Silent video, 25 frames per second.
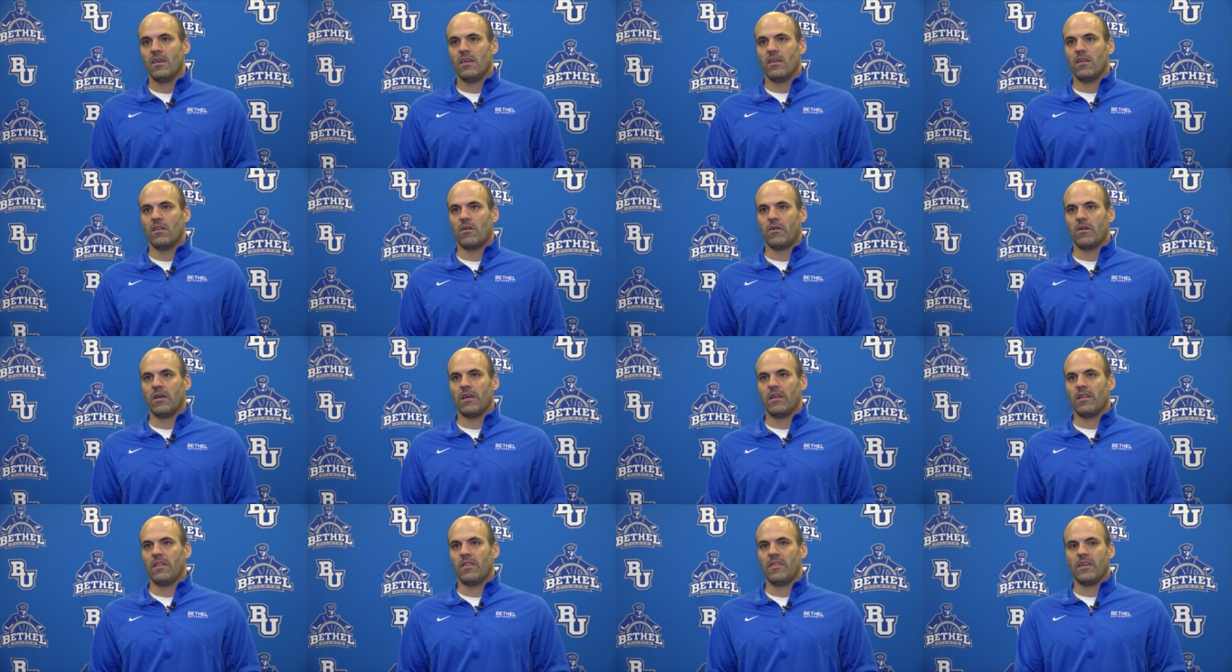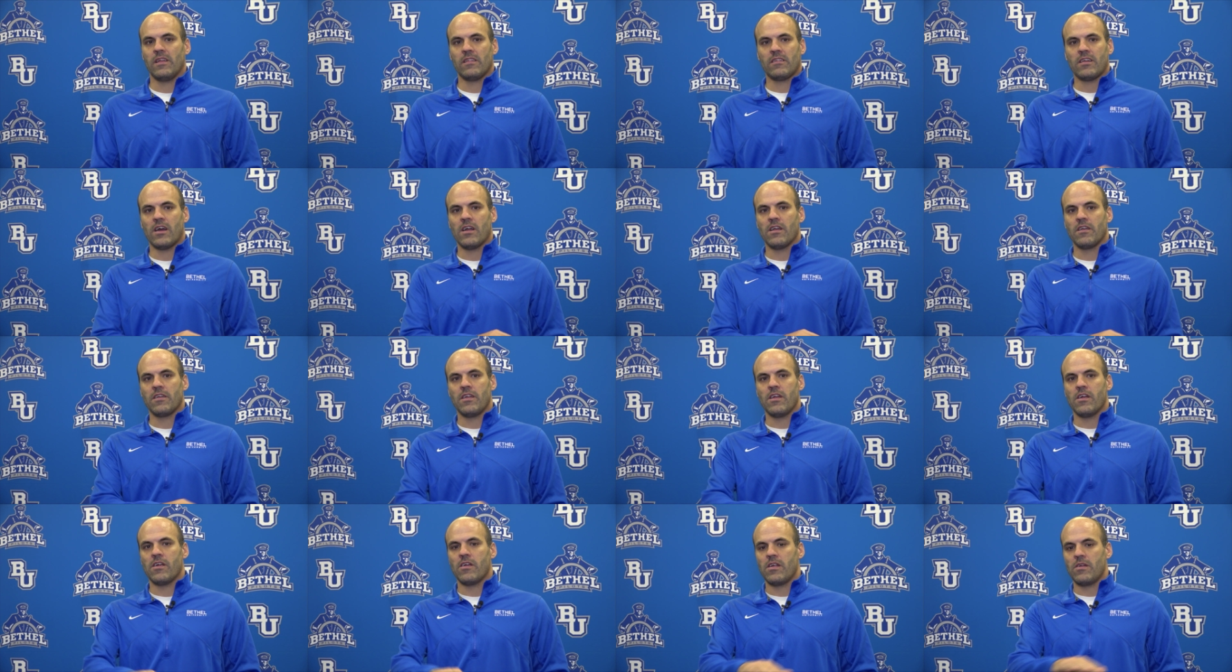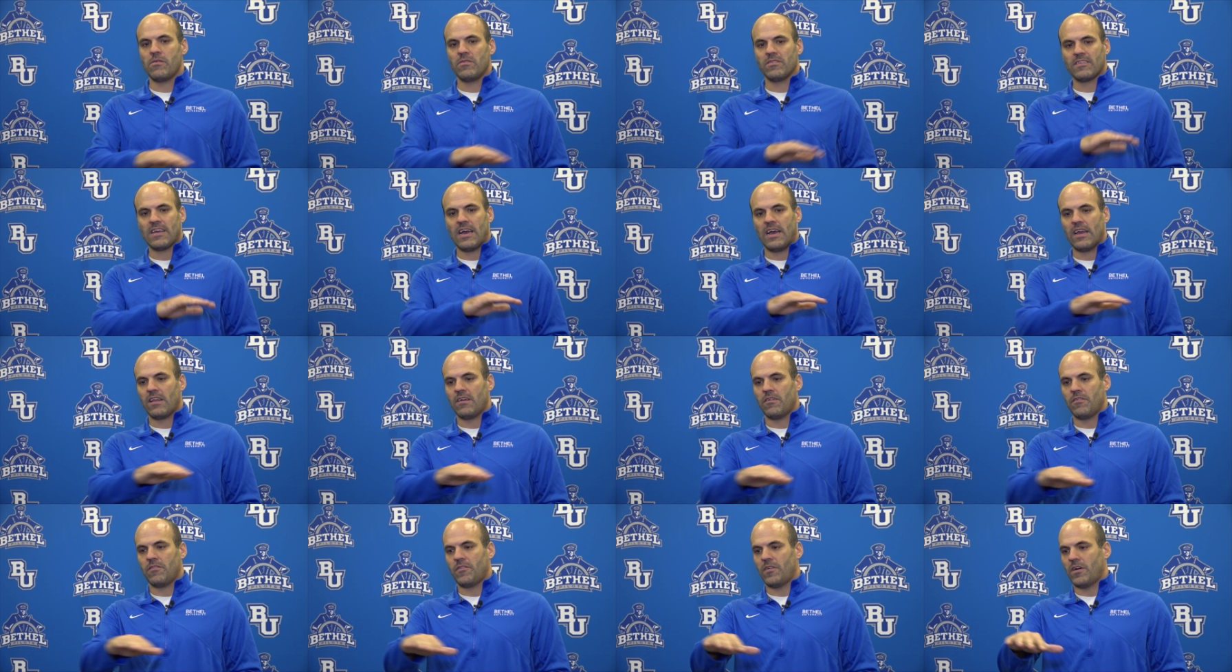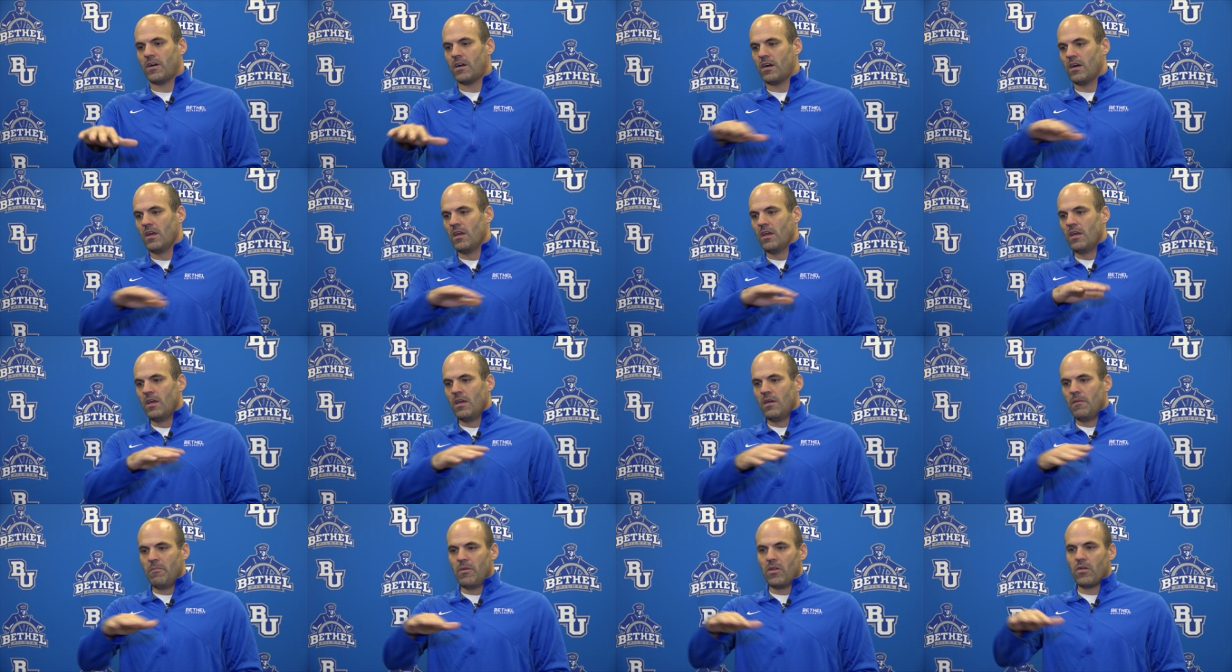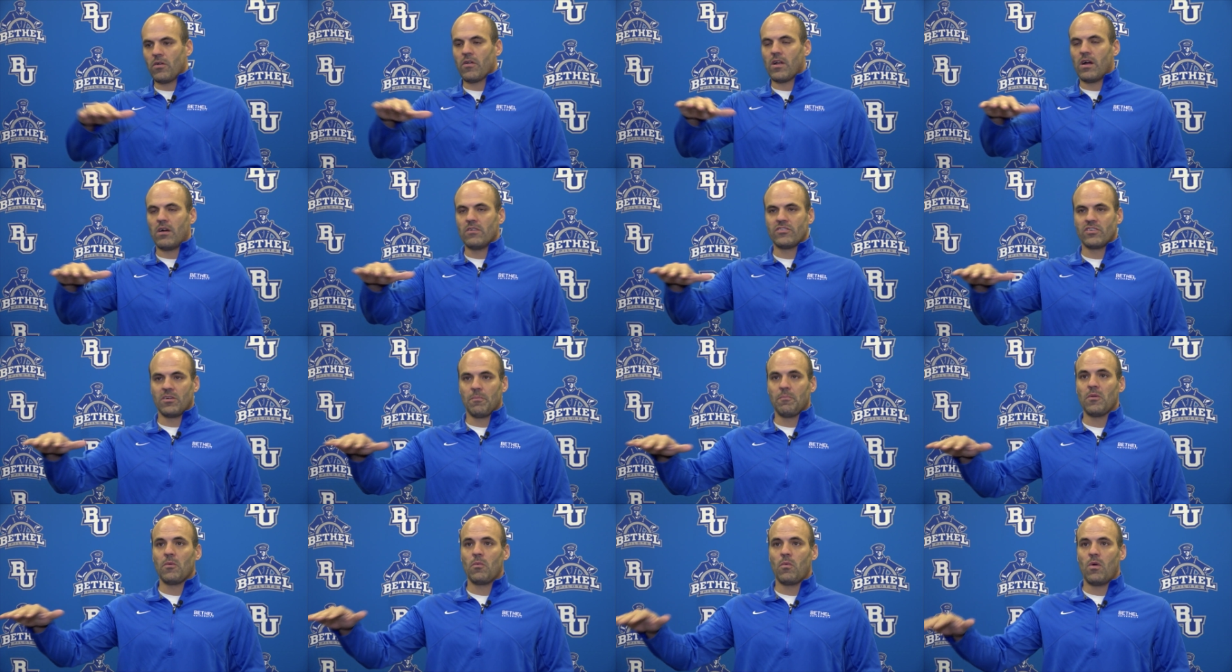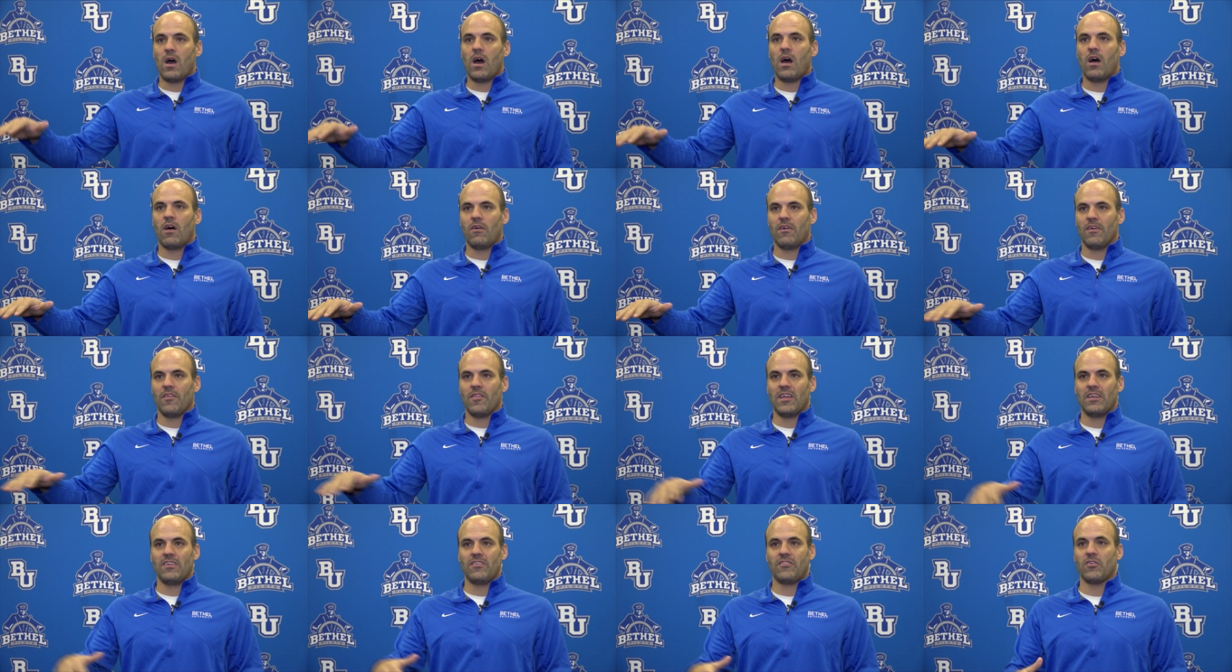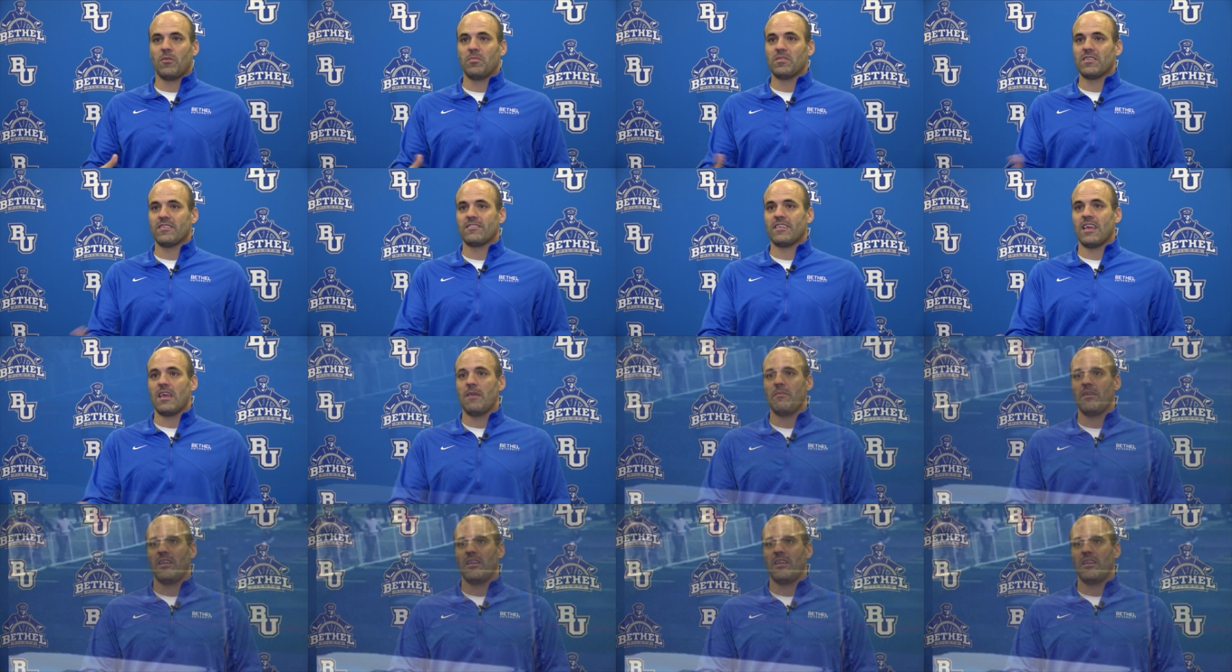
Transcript: You know, it, the entire year he was kind of uh, middle ground, jumping well, and then he showed up at the state